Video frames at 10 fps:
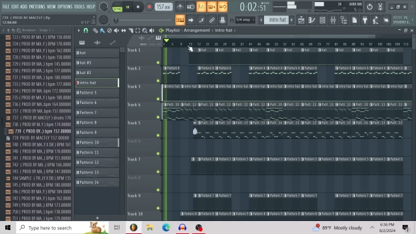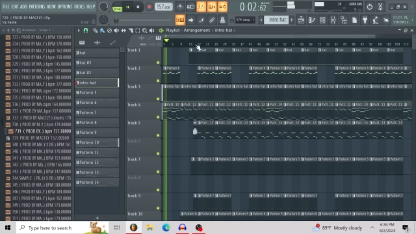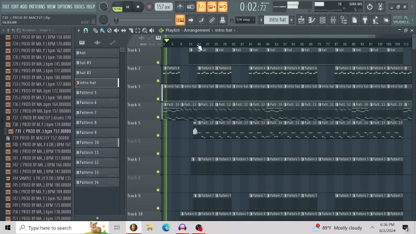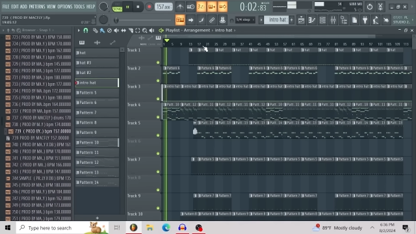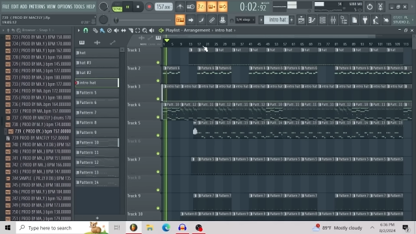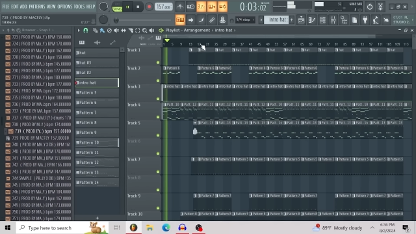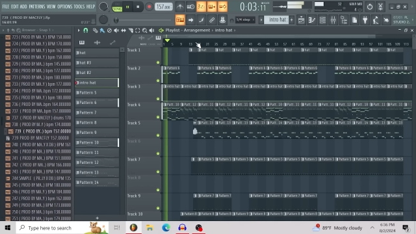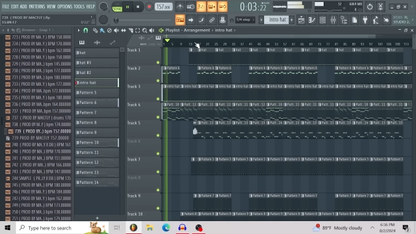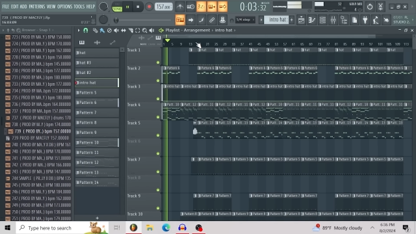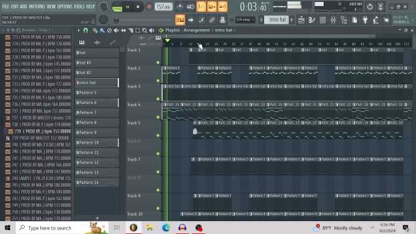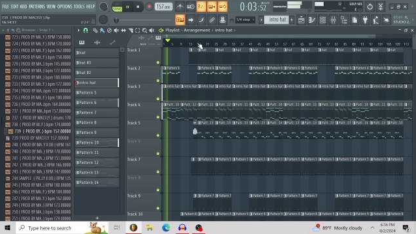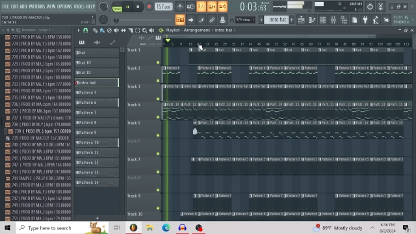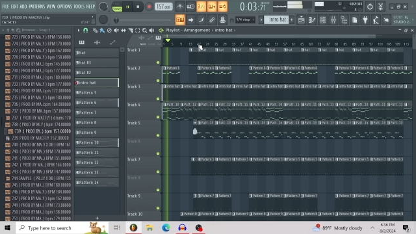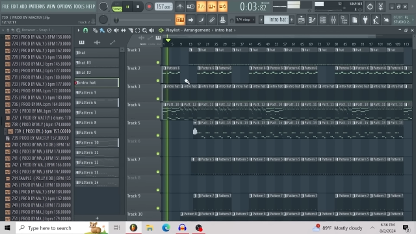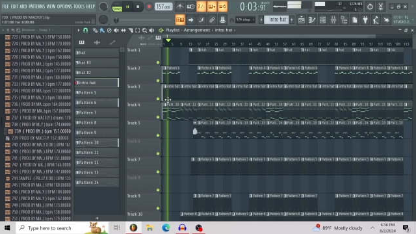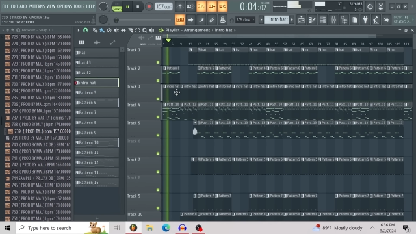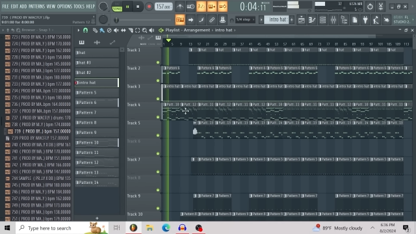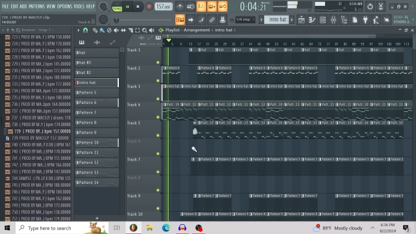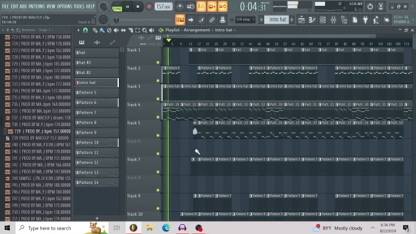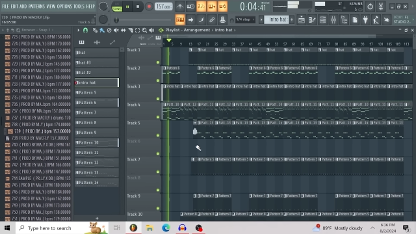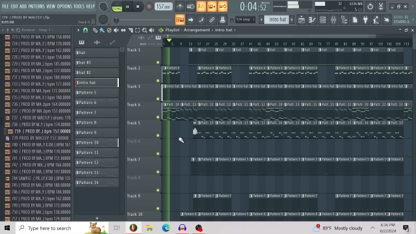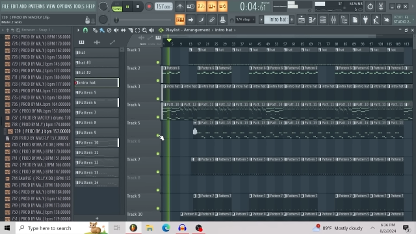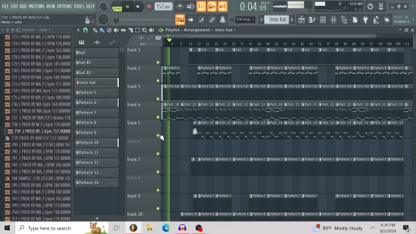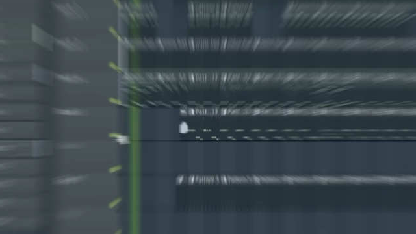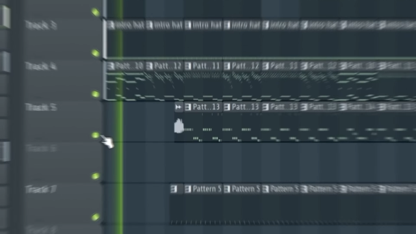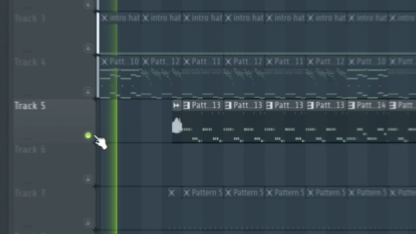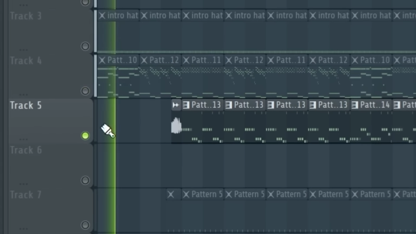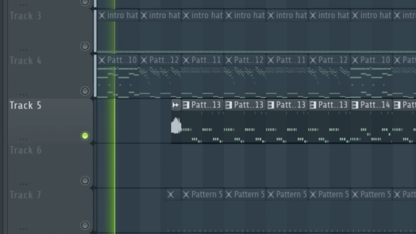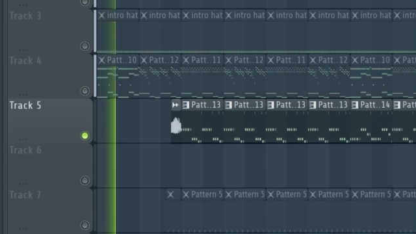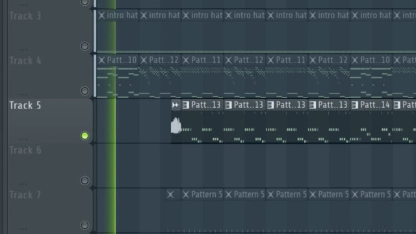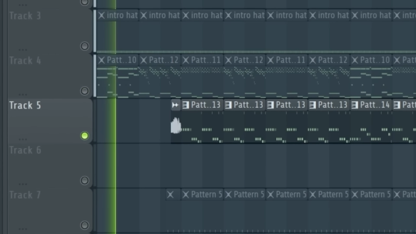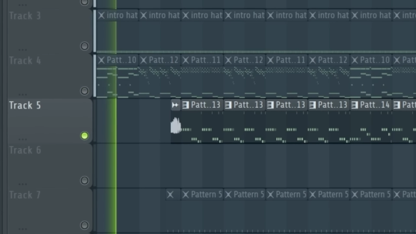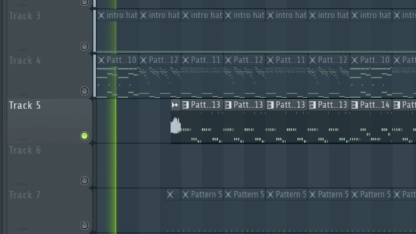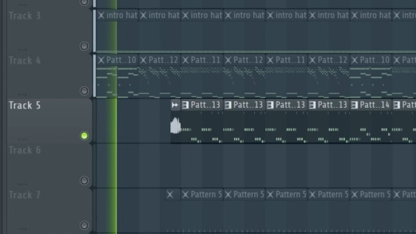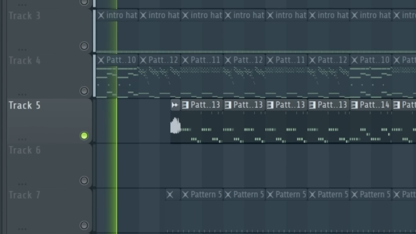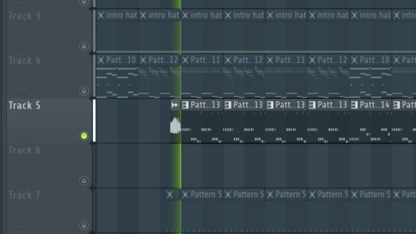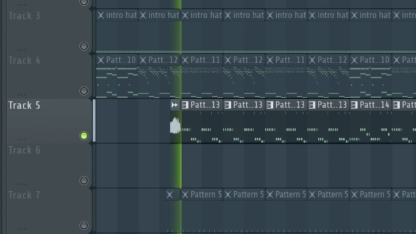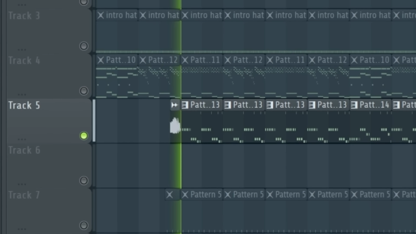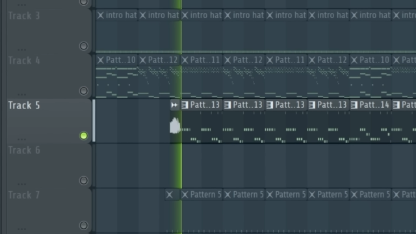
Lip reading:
No face is visible, so there are no lips to read.